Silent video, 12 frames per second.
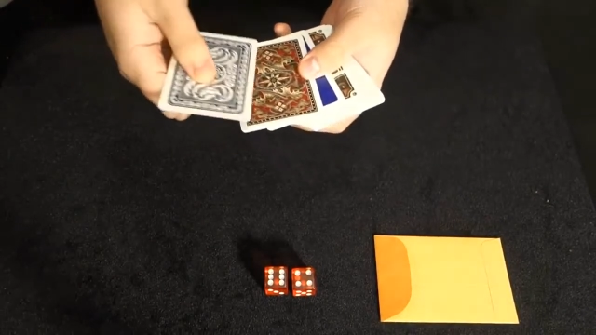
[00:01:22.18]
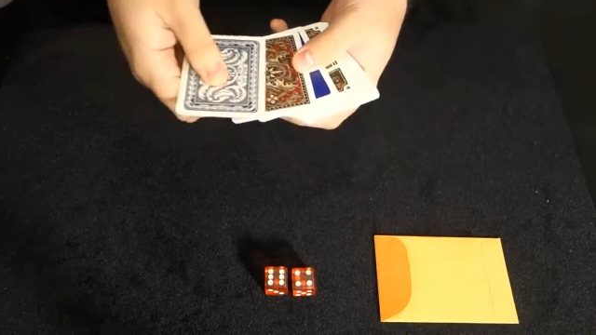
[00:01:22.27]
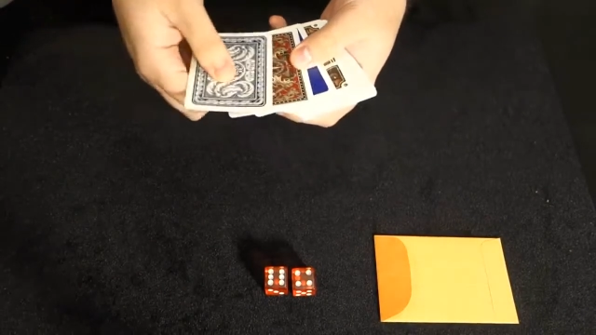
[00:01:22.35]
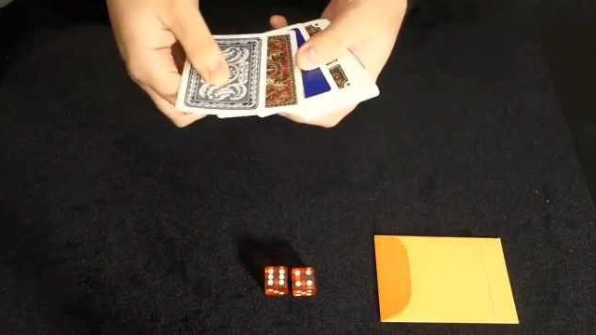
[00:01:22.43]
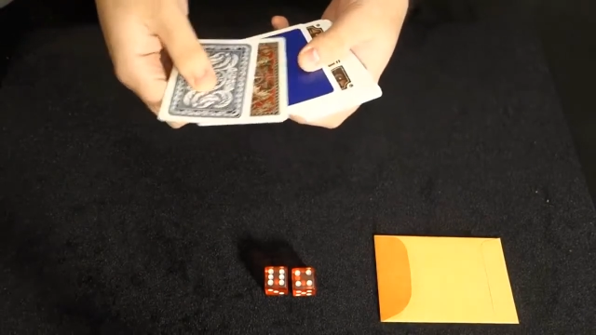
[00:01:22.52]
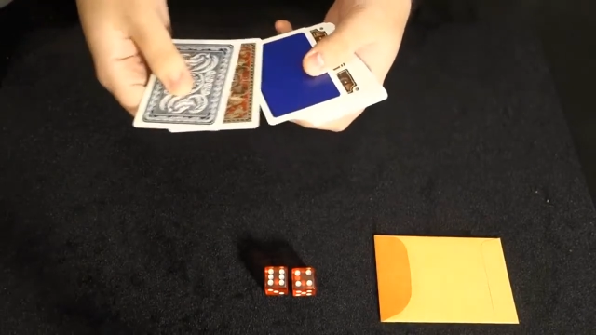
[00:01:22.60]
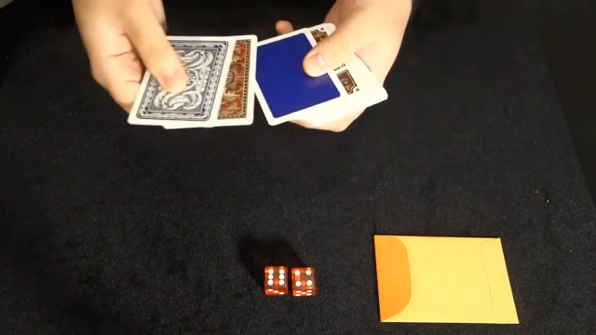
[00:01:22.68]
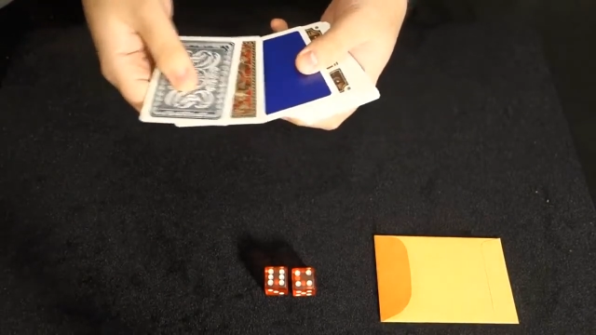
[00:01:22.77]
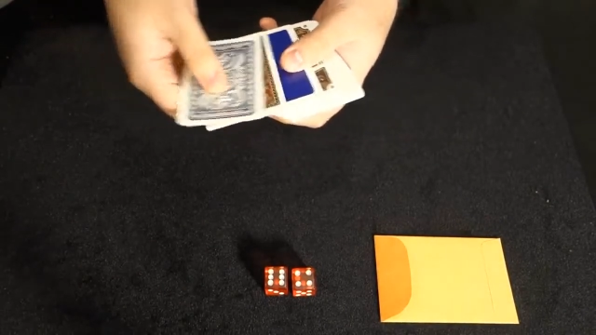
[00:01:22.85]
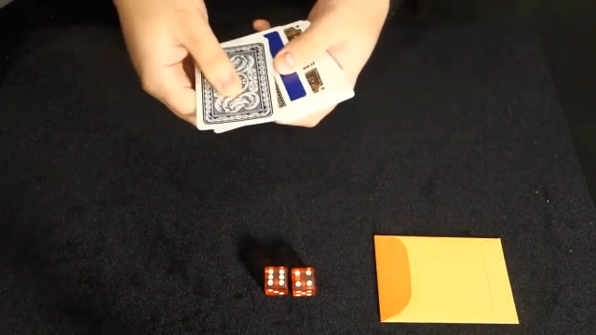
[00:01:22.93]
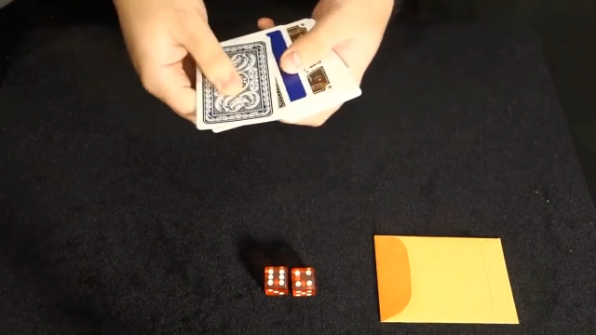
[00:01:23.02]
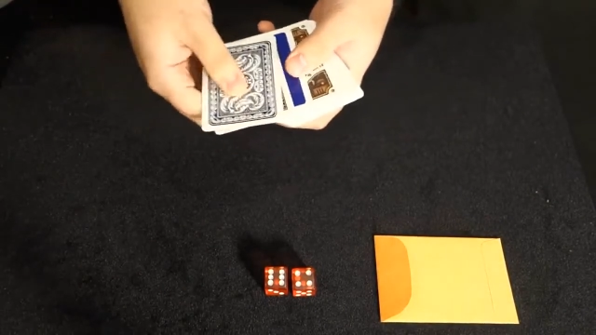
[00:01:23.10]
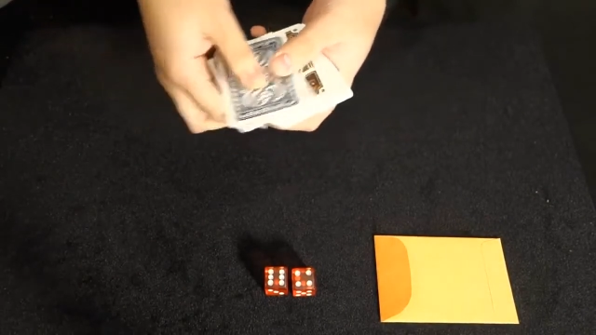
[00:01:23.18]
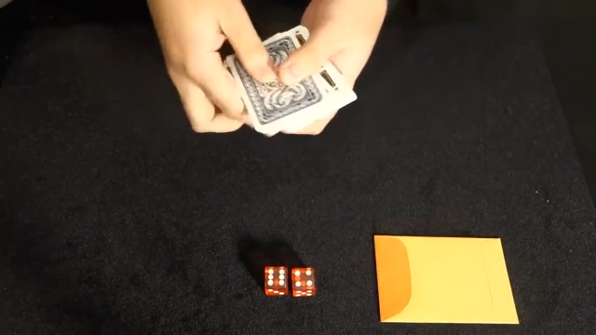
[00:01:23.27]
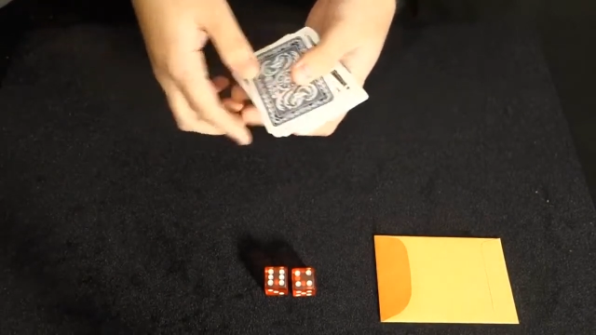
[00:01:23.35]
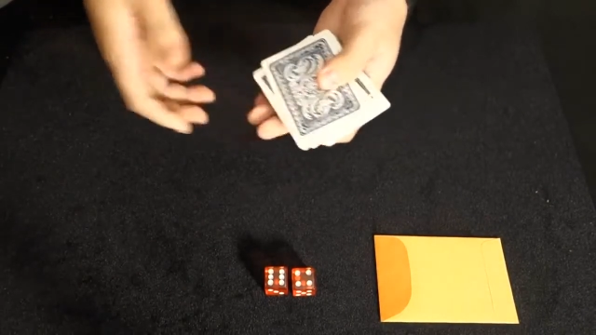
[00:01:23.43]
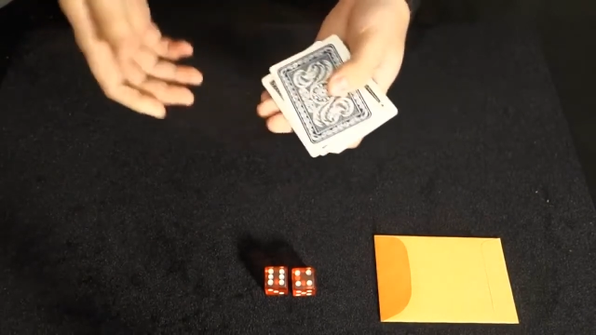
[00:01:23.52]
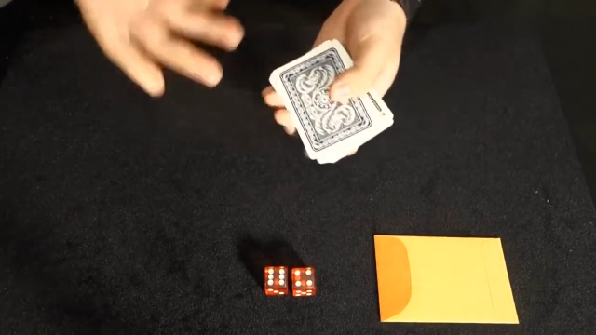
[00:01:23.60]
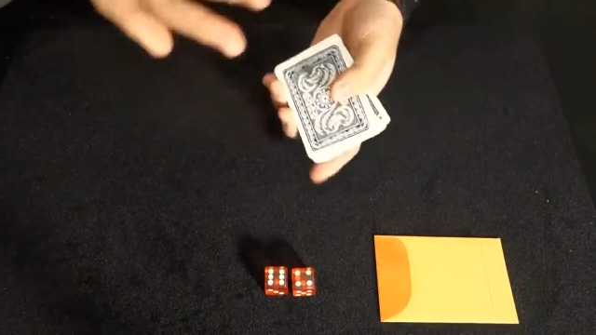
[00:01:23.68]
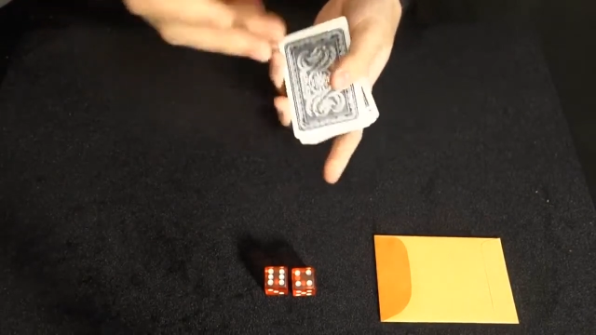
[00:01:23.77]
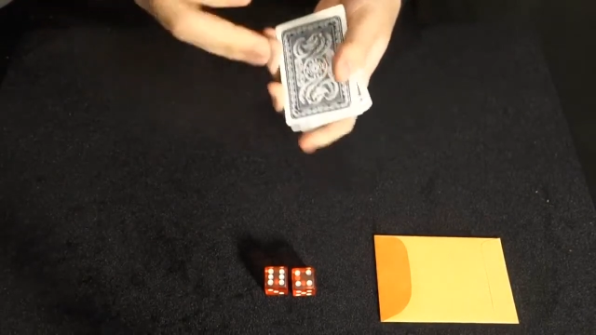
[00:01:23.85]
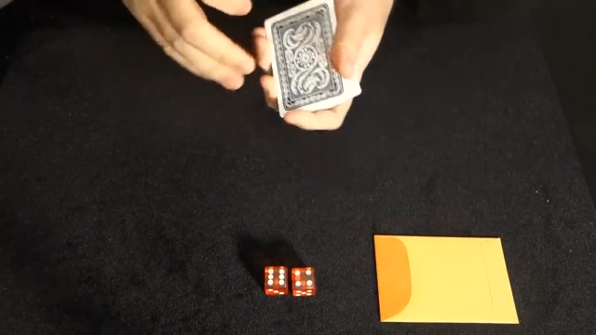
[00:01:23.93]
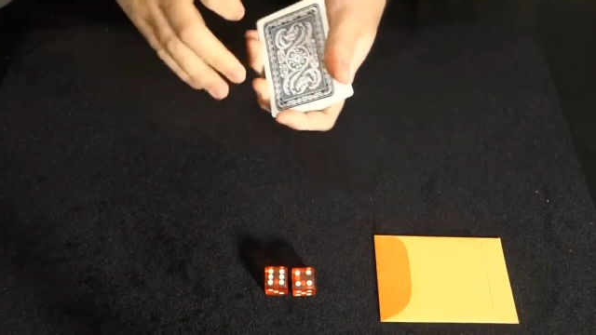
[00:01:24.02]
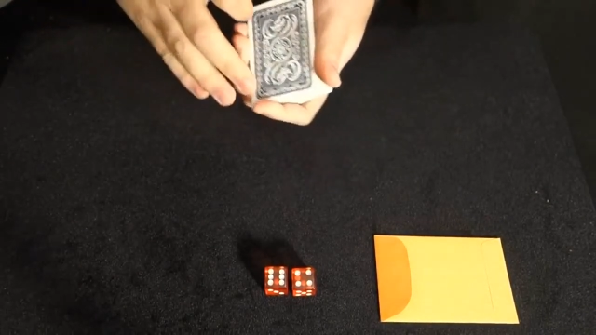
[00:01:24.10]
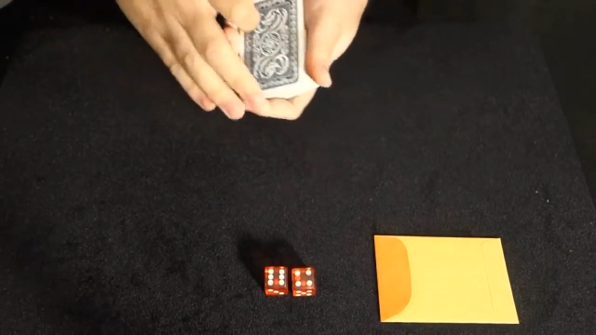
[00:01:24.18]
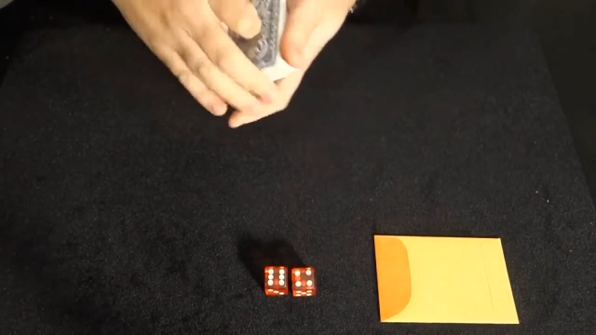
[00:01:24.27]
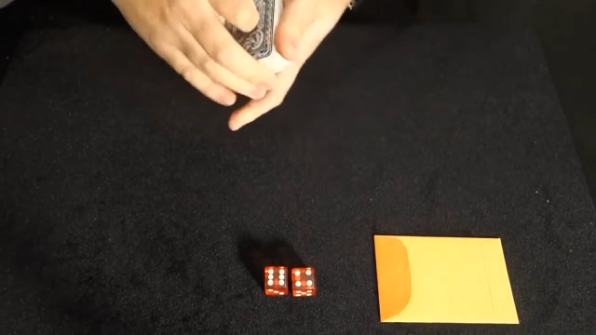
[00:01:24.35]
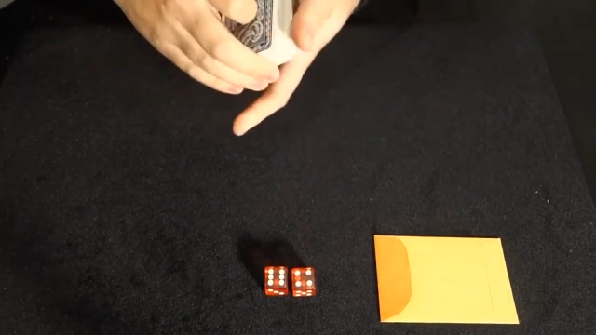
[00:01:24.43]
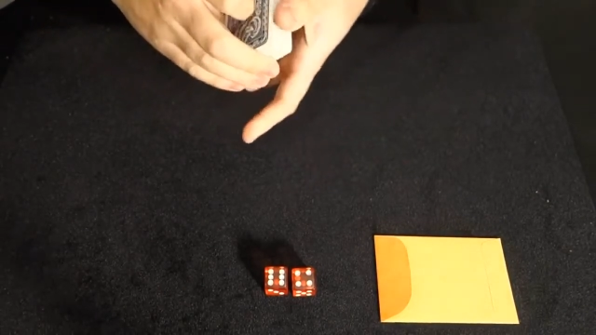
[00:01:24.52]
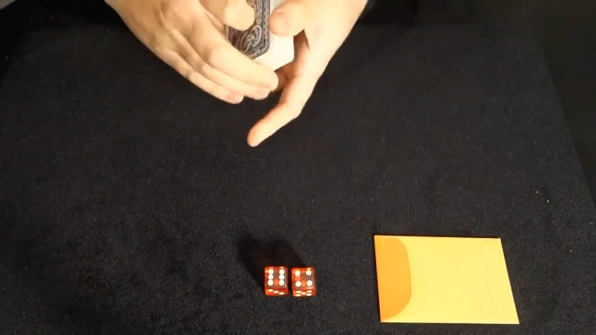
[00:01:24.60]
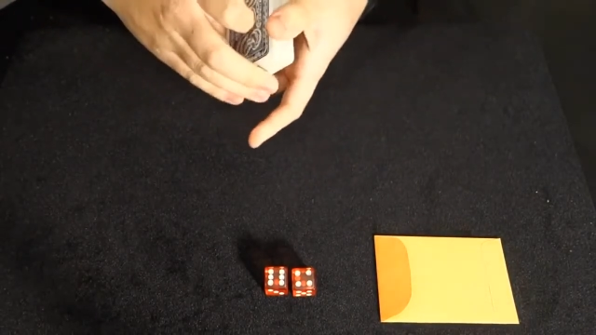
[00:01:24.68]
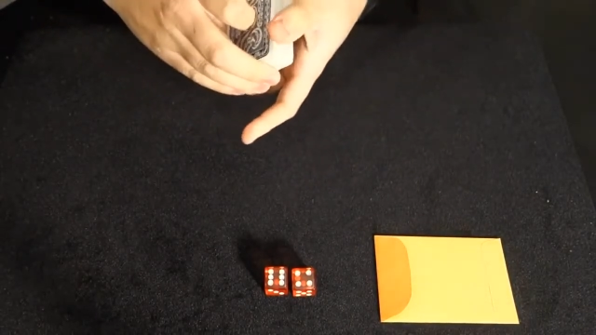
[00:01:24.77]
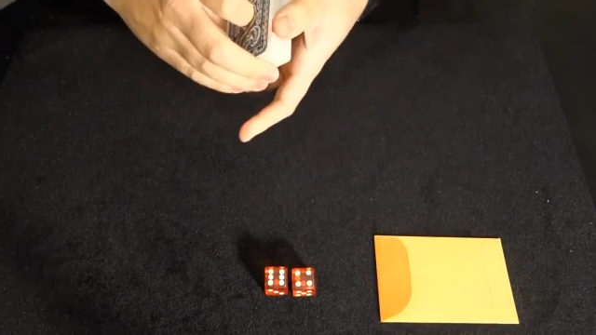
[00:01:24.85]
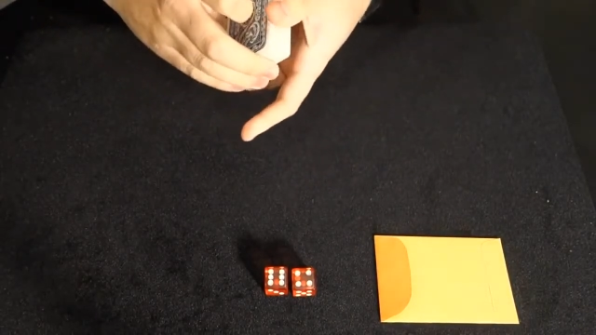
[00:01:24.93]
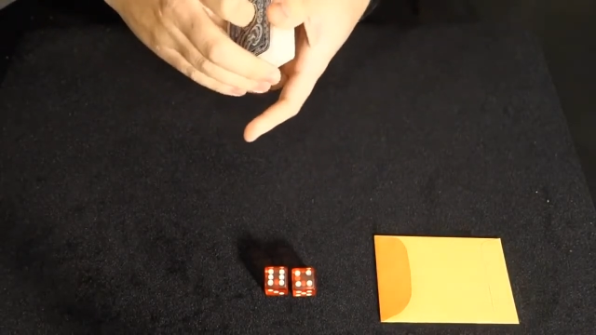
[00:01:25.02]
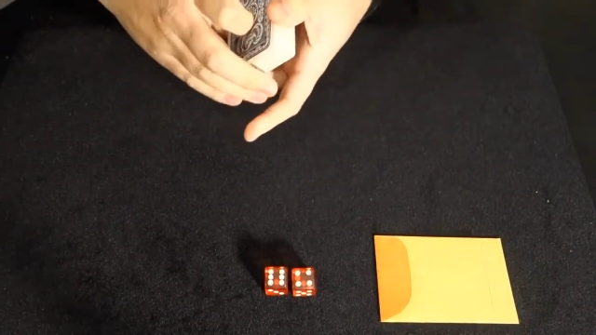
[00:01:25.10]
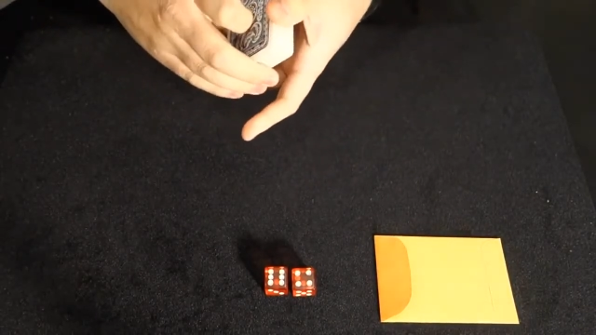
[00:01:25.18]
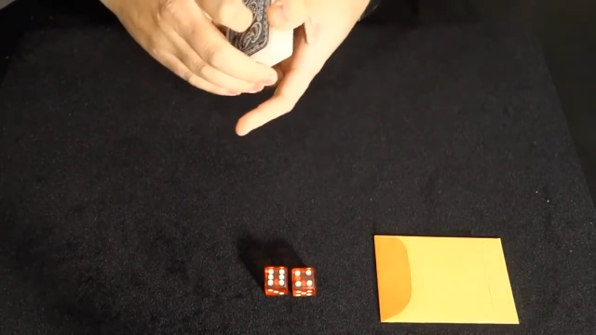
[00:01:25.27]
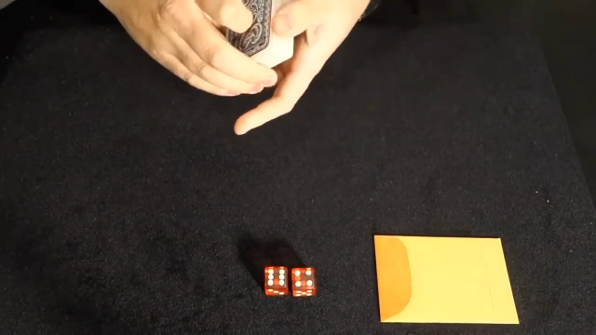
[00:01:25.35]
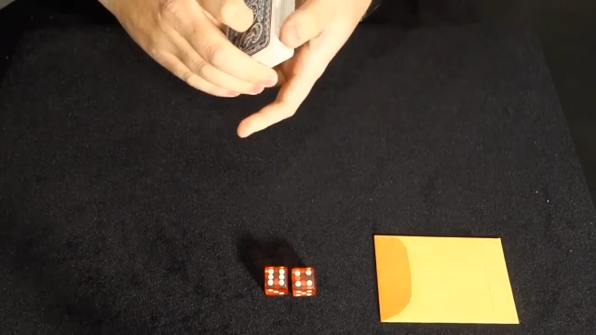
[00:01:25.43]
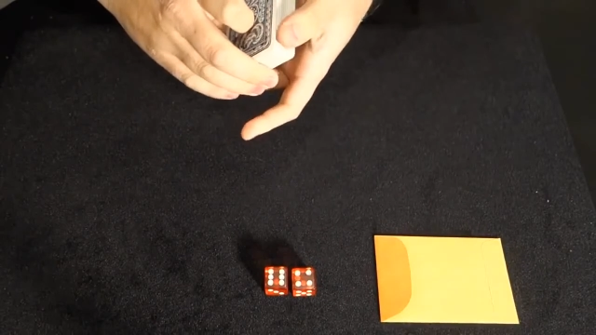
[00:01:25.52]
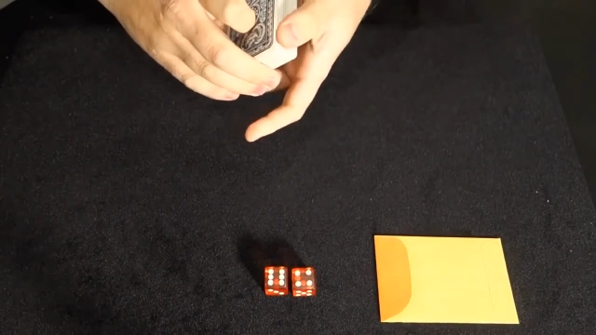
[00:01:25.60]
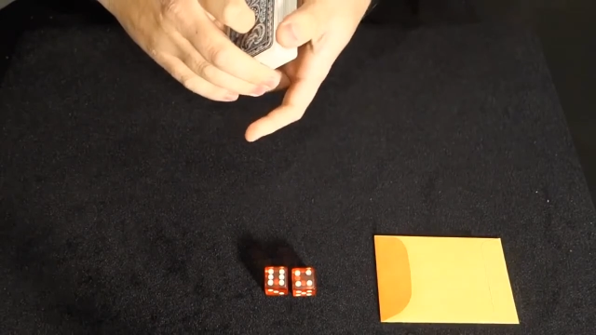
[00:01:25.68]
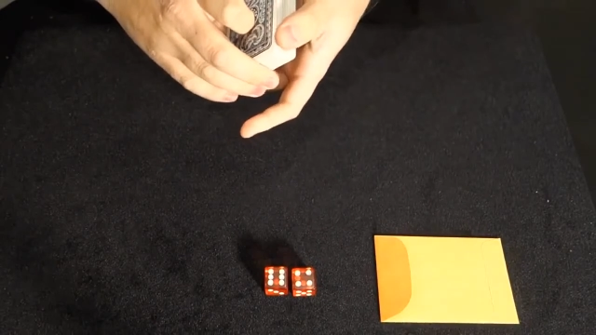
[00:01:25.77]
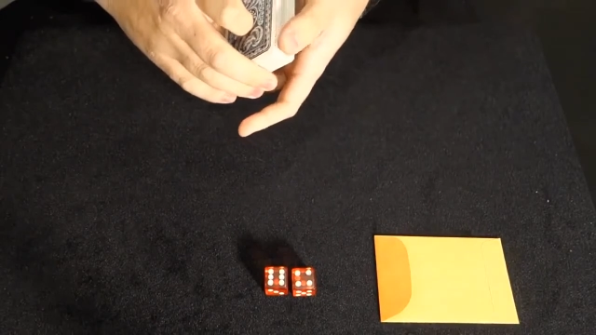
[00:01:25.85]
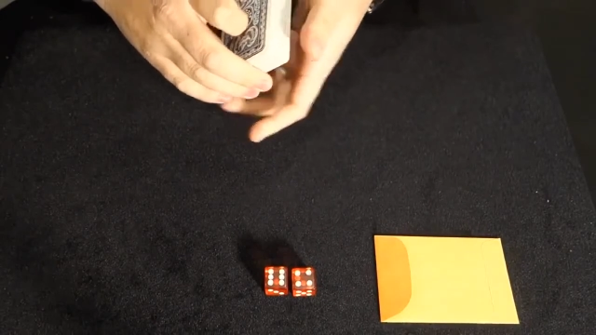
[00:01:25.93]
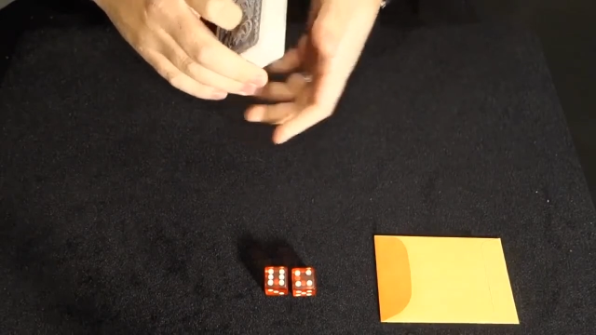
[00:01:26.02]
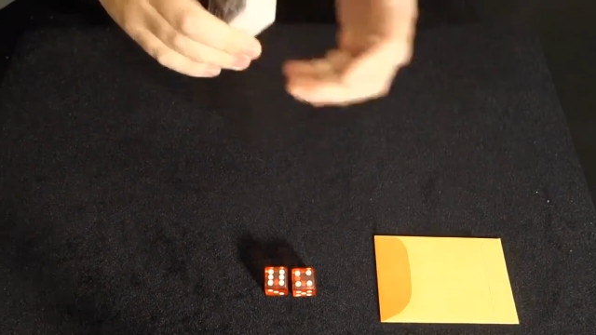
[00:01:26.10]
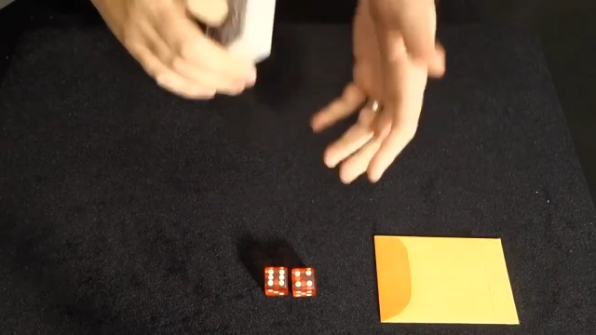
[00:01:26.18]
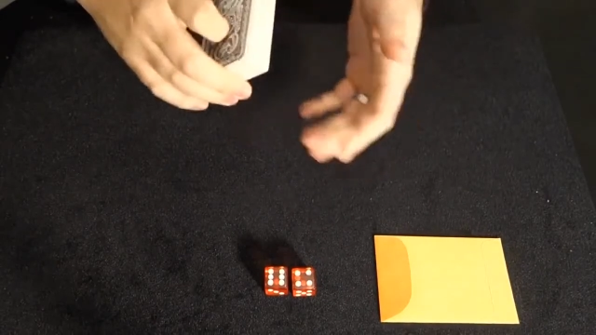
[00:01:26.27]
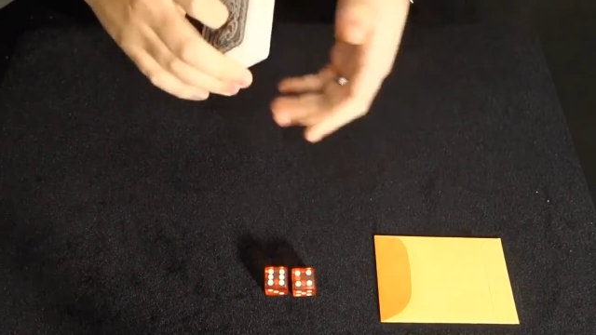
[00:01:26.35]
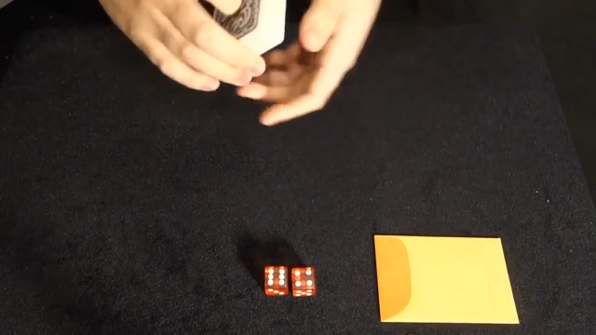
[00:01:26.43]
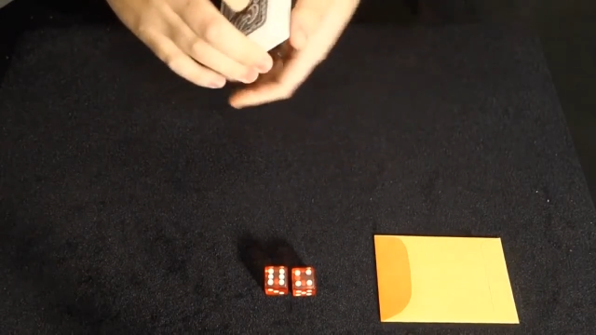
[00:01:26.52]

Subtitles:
No face is visible, so there are no lips to read.